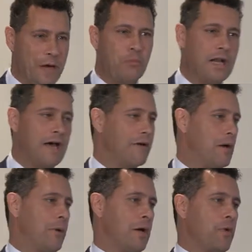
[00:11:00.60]
then we'll have our
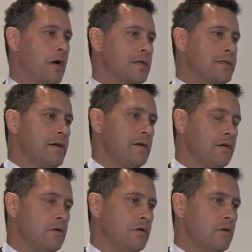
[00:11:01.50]
big party?
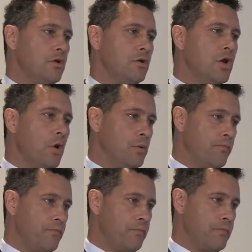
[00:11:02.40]
No.
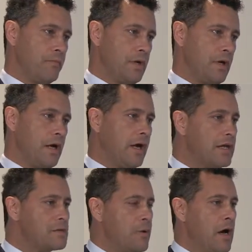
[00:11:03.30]
It
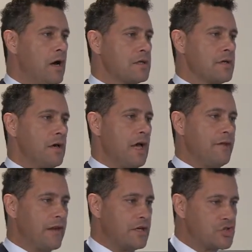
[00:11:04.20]
is part
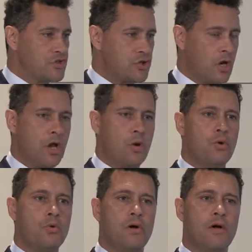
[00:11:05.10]
of a
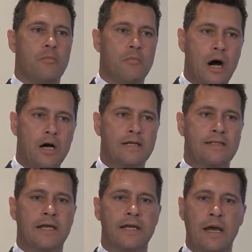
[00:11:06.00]
slow
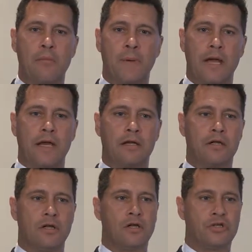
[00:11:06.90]
marketing campaign
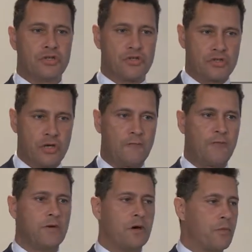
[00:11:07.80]
to
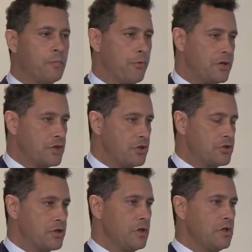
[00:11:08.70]
soften up the
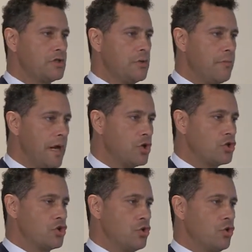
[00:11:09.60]
British, to make
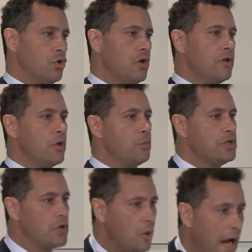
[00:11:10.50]
sure that we
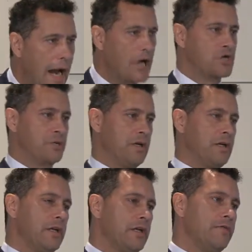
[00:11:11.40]
don't actually
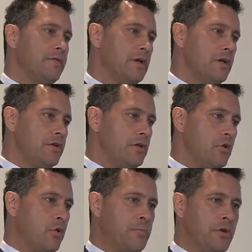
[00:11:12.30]
leave the
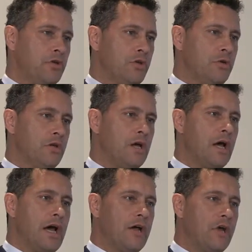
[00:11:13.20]
European Union
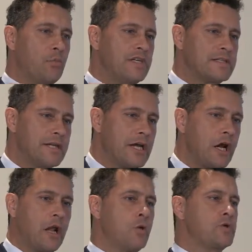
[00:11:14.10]
and that we stay
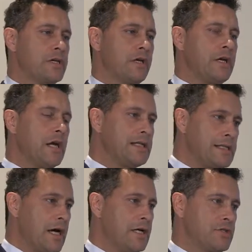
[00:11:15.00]
closely
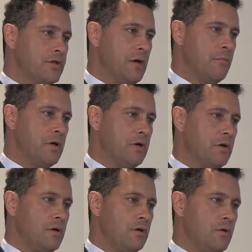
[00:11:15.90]
tied to them.
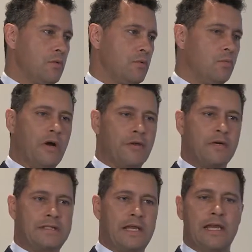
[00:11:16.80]
Whether
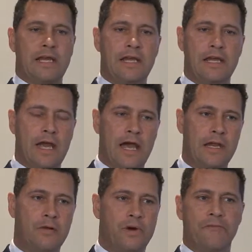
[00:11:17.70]
it's the
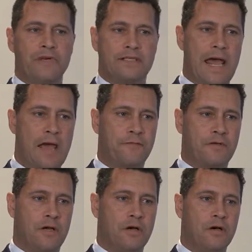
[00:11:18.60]
EEA, whether it's
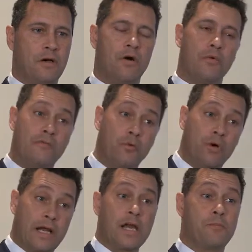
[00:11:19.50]
EFTA, or whether
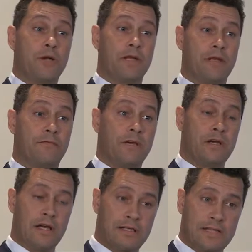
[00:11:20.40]
what I believe,
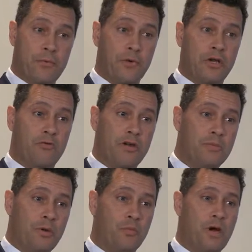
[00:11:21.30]
a separate
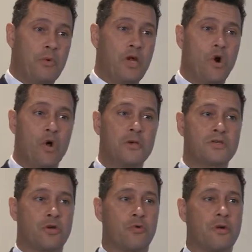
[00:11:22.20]
agreement where we almost
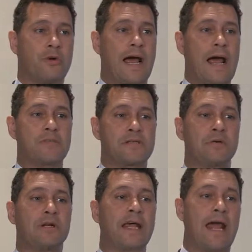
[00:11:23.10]
agree with
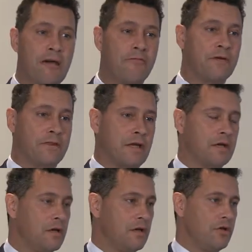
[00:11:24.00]
absolutely
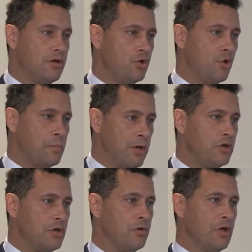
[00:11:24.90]
everything the European
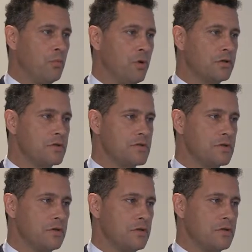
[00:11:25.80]
Union
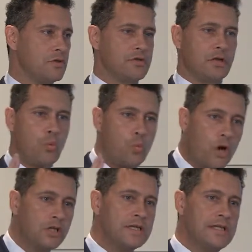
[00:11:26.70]
wants, so that
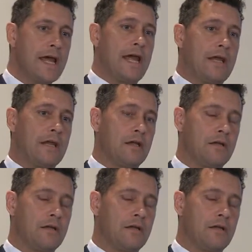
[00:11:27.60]
one day